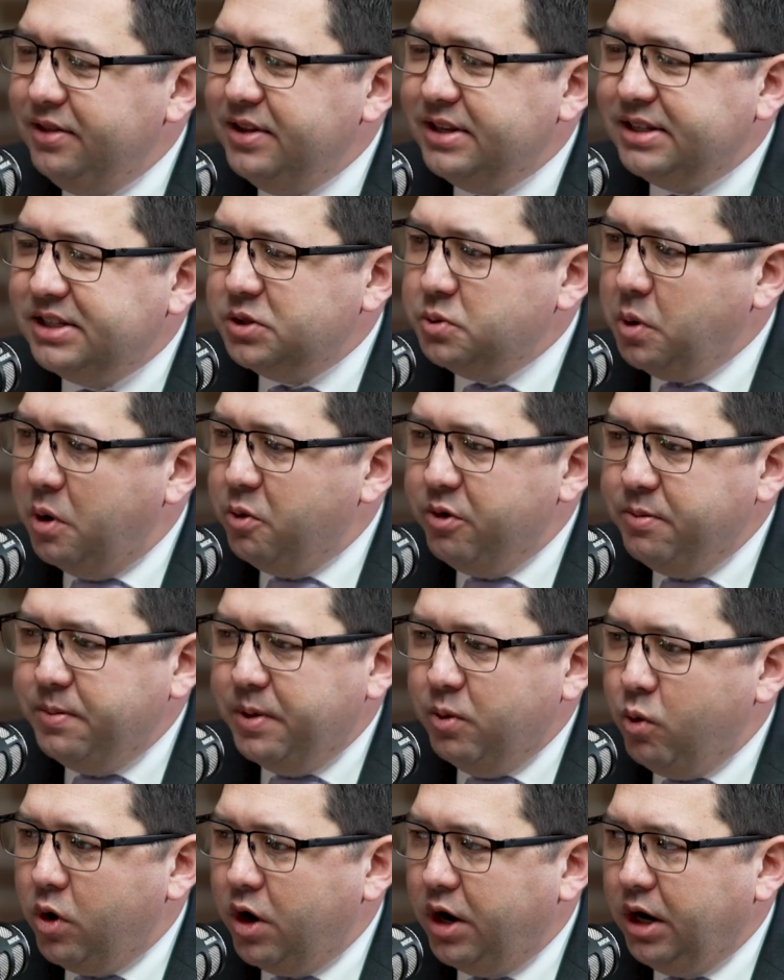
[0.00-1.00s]
And this is what we've
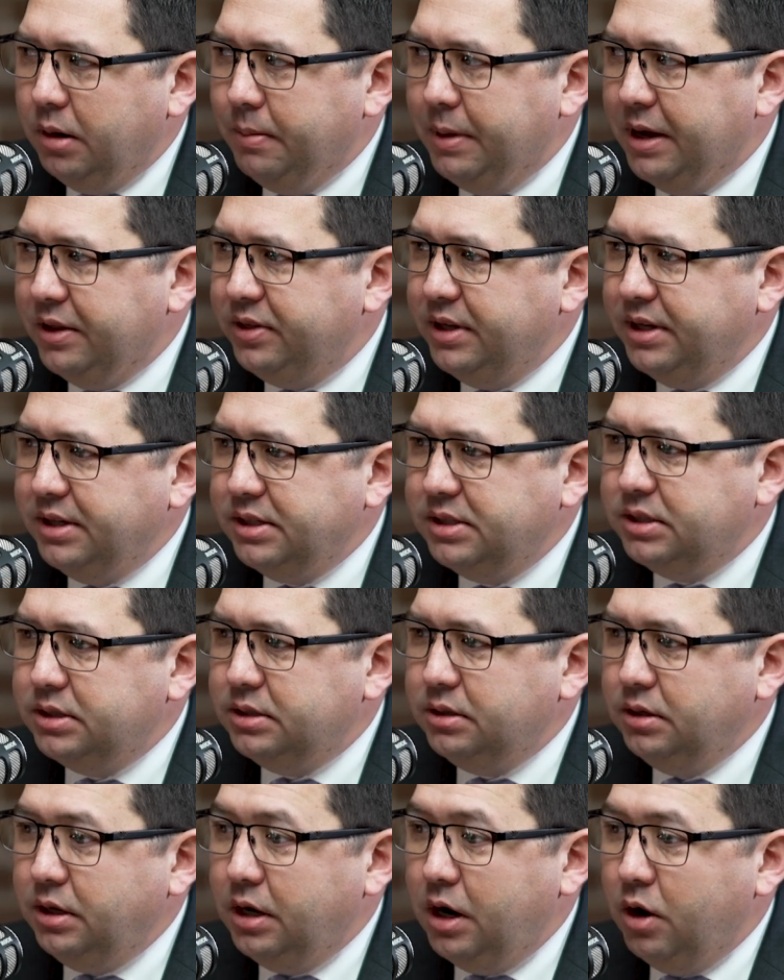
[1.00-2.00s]
been warning about,
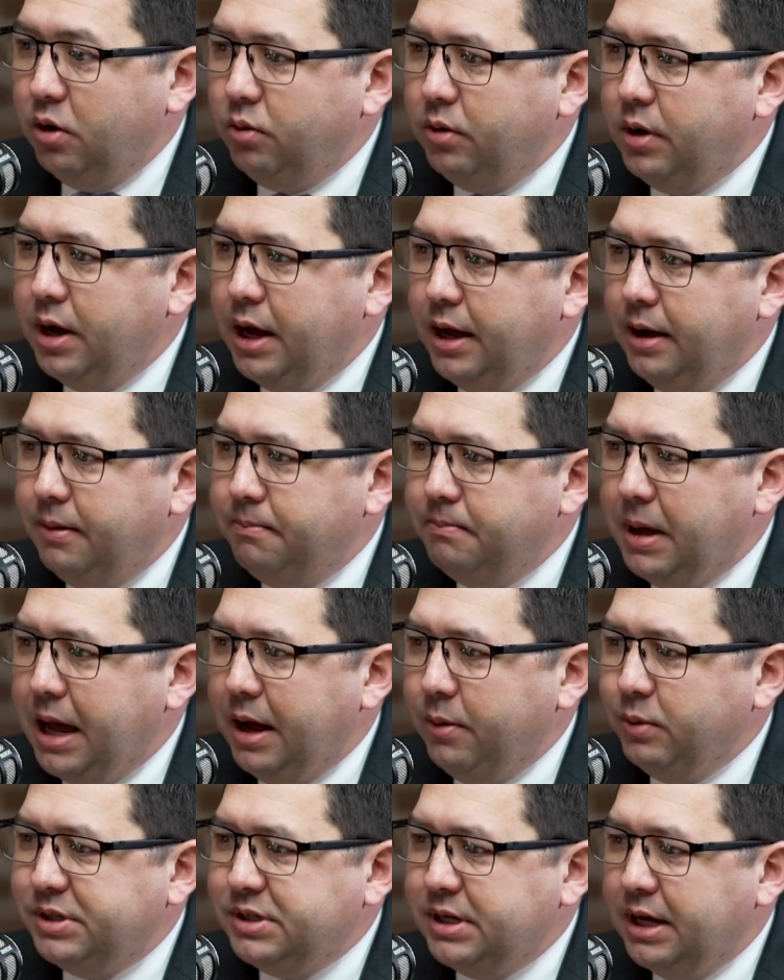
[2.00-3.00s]
these,
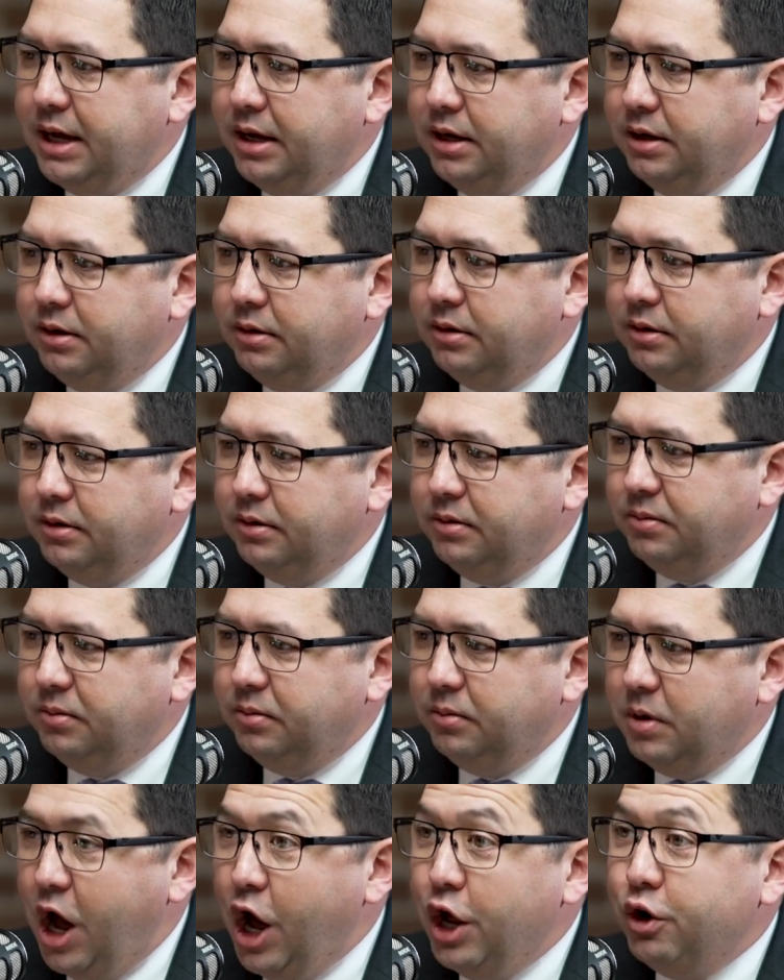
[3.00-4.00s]
I would say
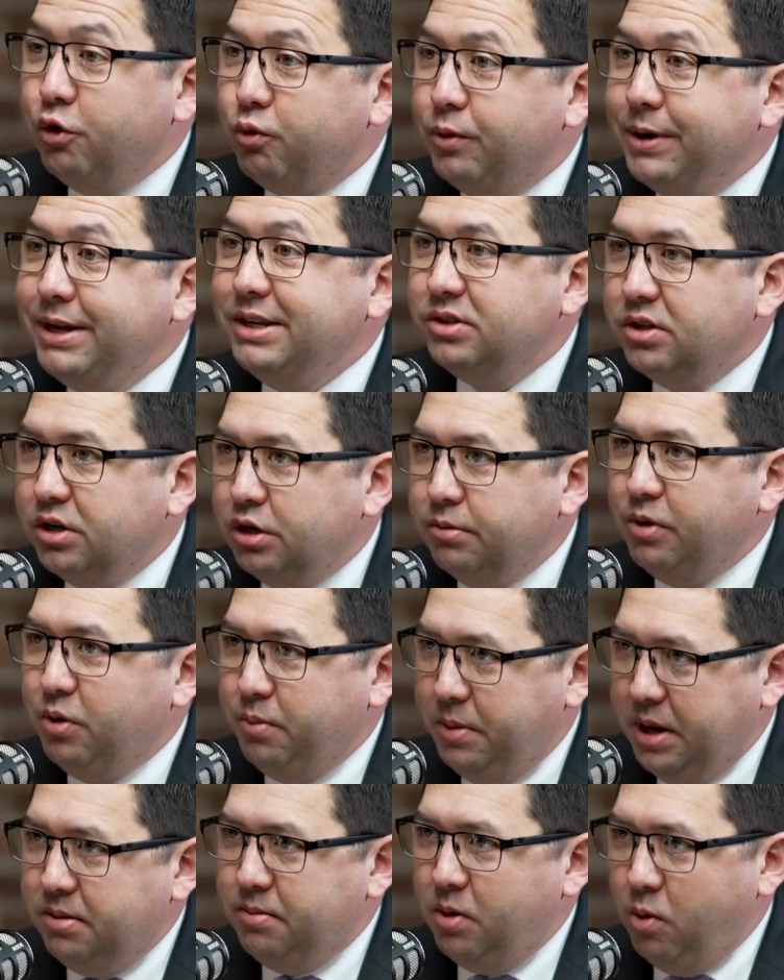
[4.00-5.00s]
unreasonable
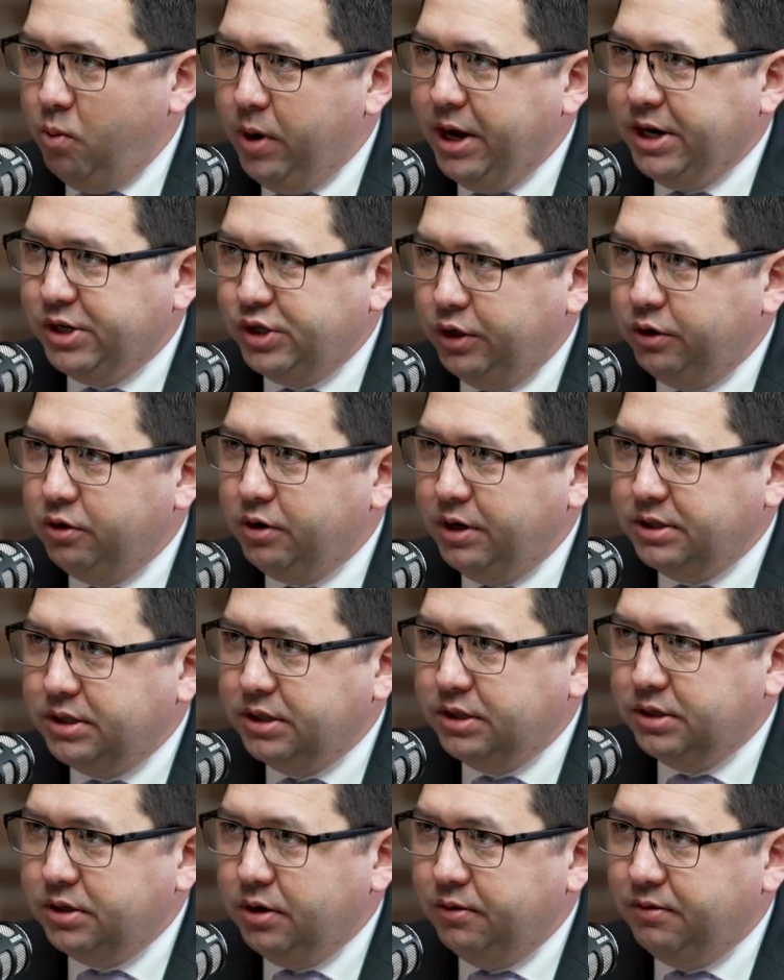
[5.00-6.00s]
minimum wage
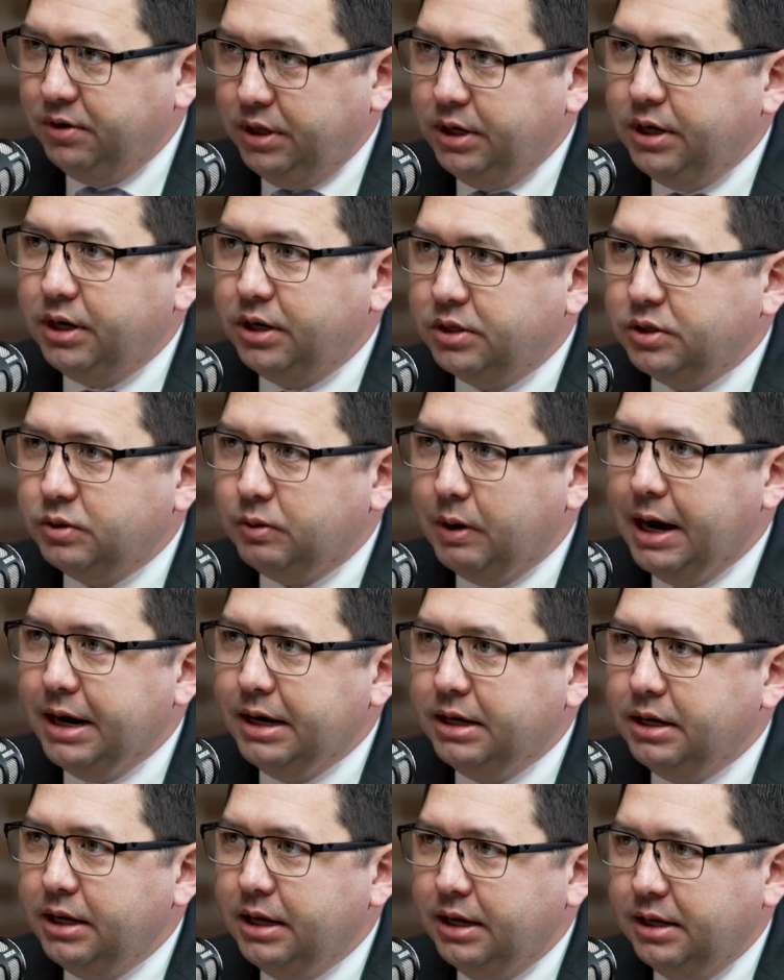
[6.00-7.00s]
increases over the years,
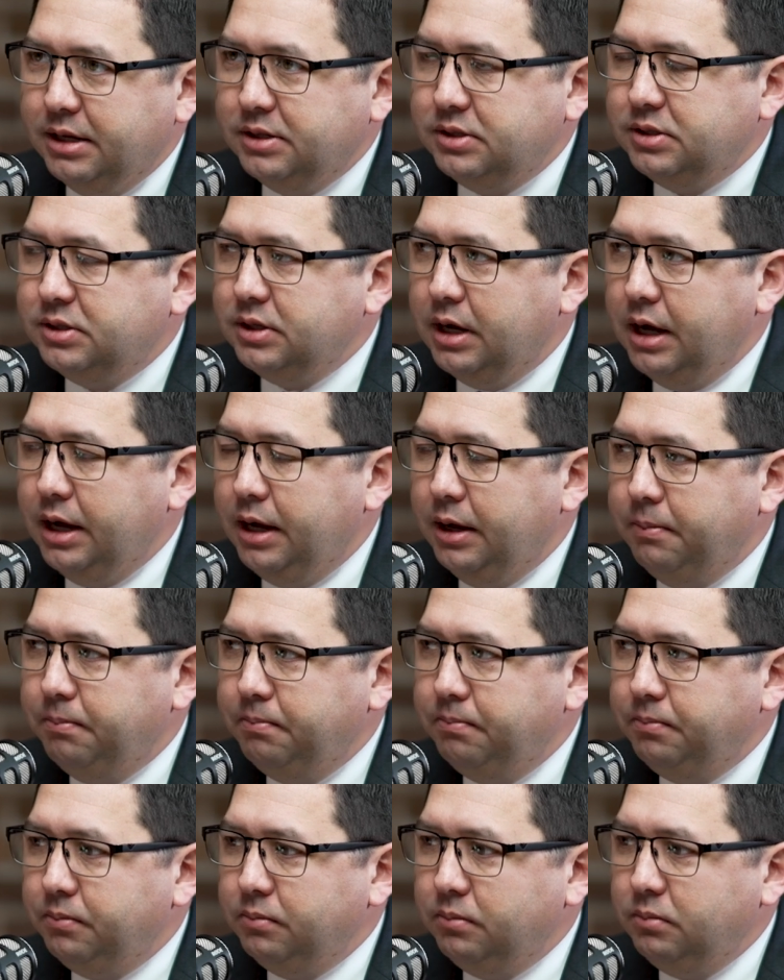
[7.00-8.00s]
right? Is,
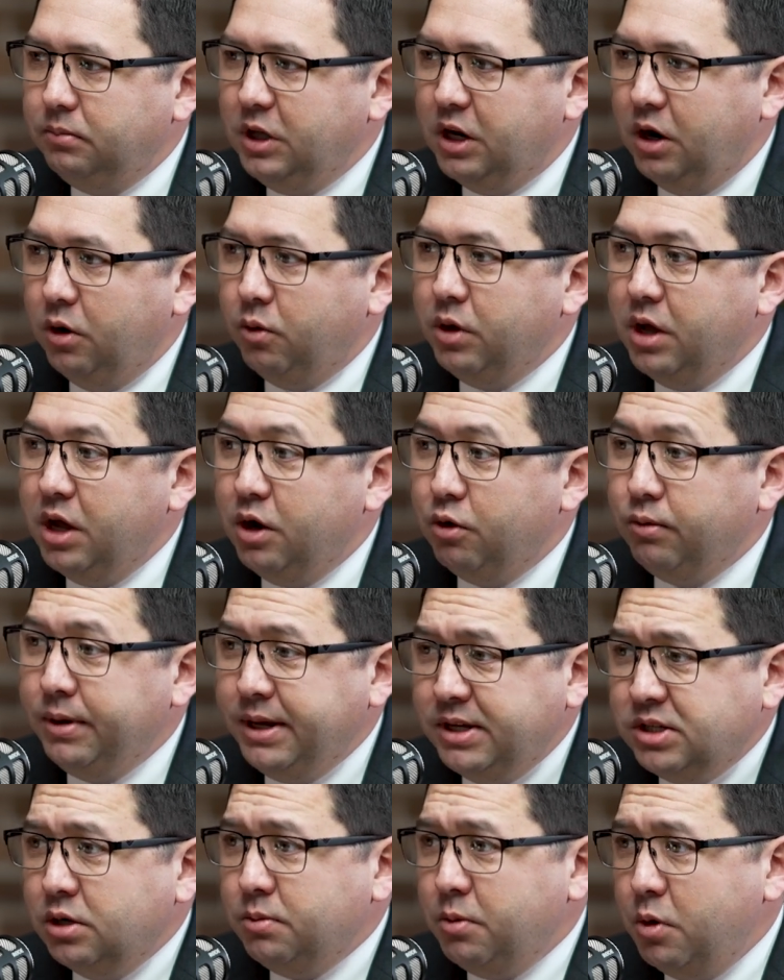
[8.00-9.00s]

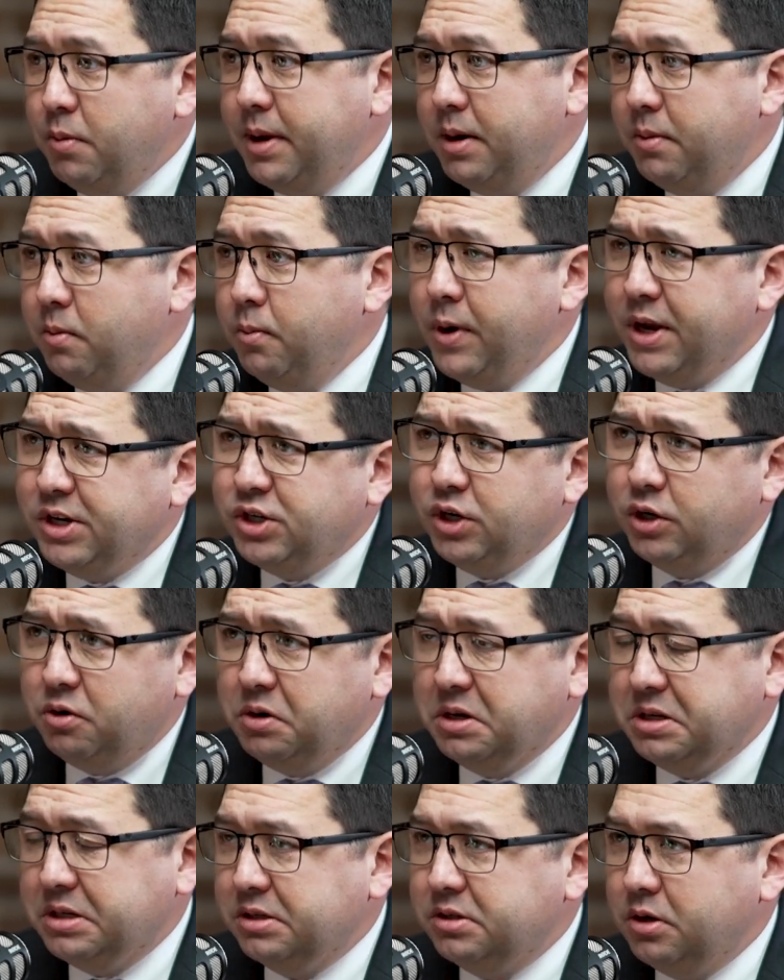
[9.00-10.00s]
reasonable minimum wage
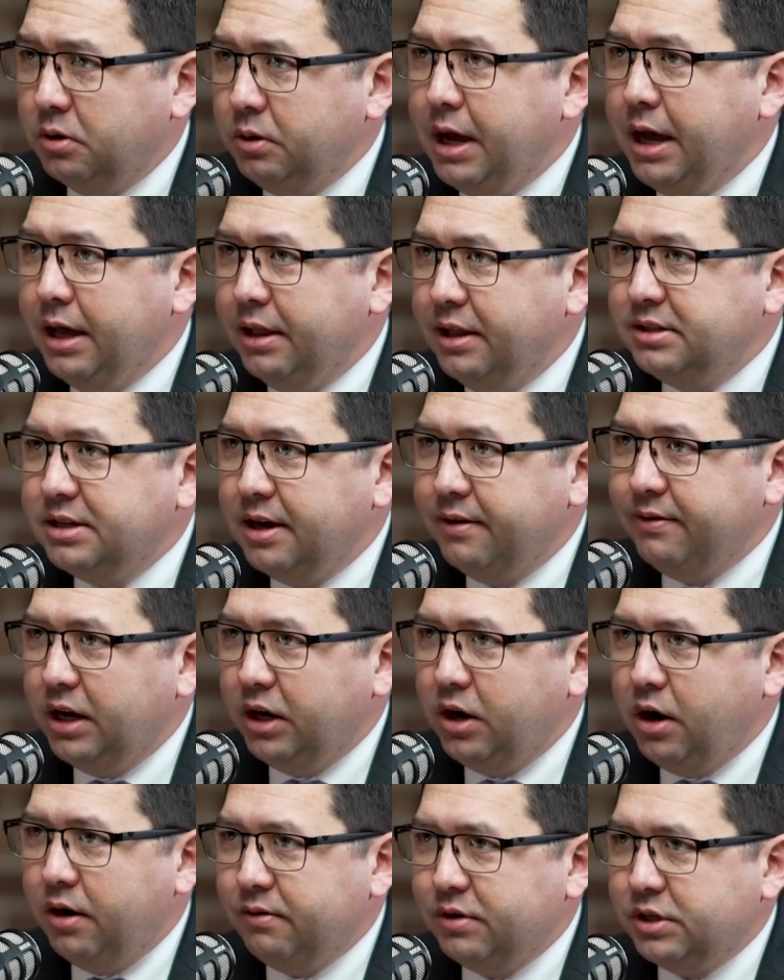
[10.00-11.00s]
increases, okay, let's have
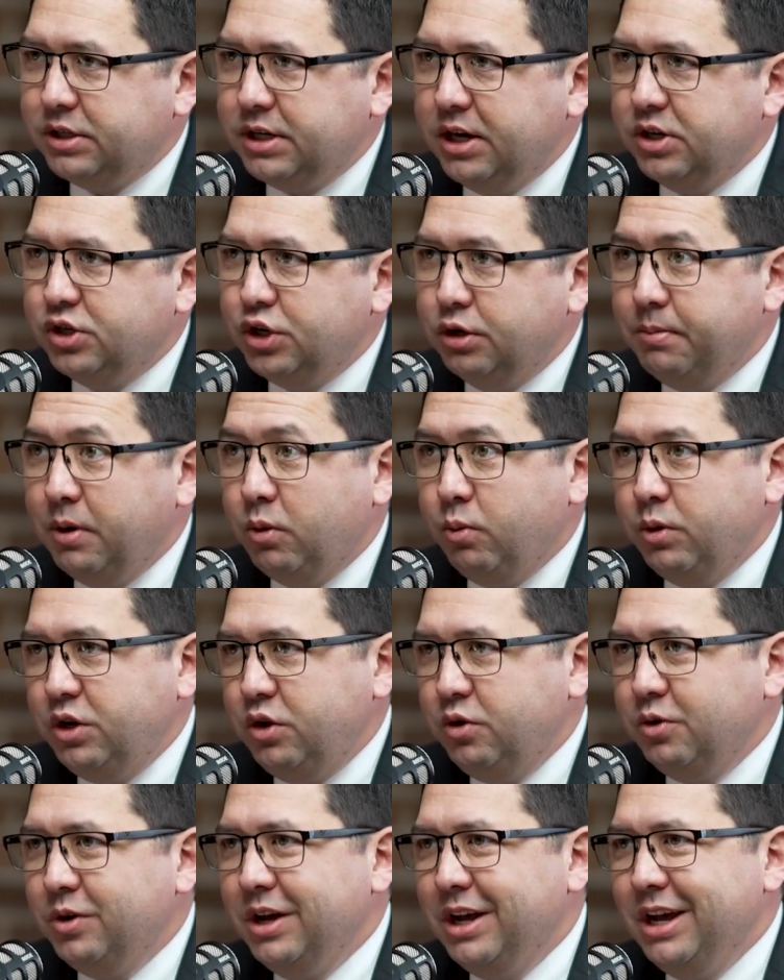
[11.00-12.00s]
that conversation. But when
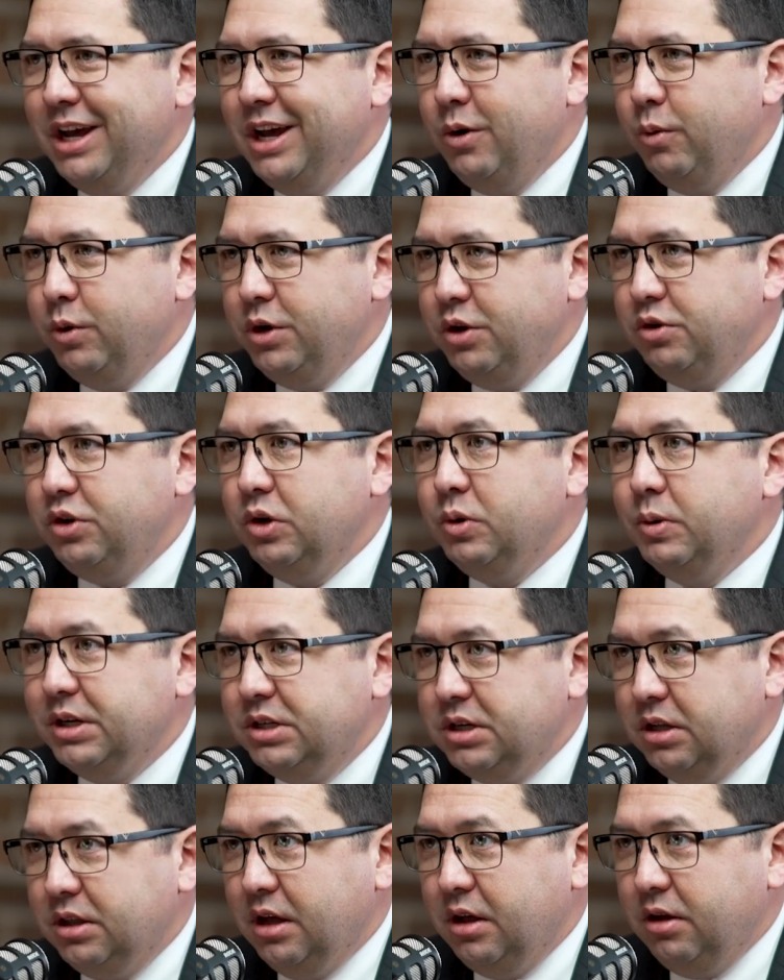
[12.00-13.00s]
you do
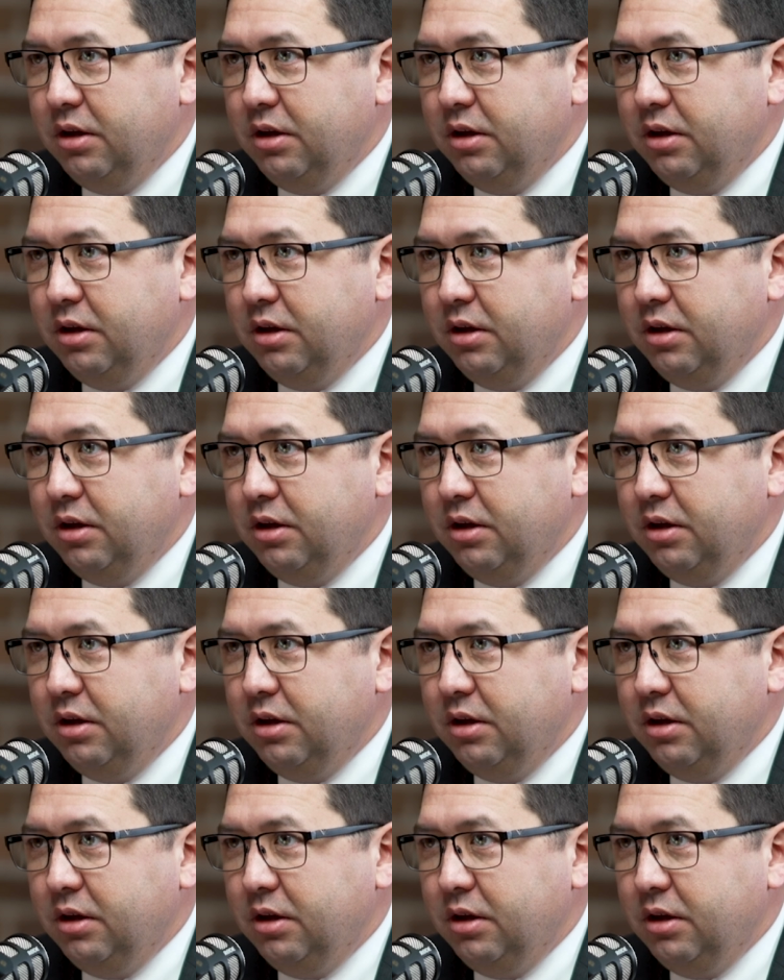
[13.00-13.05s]
it